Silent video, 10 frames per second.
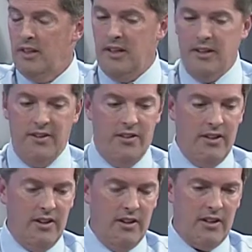and
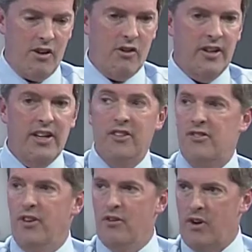uh, currently he's
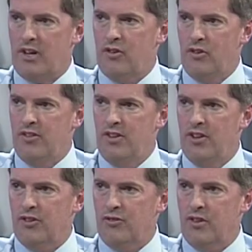the director of the
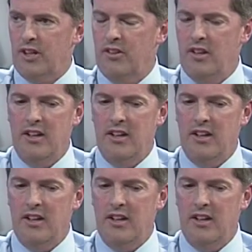district,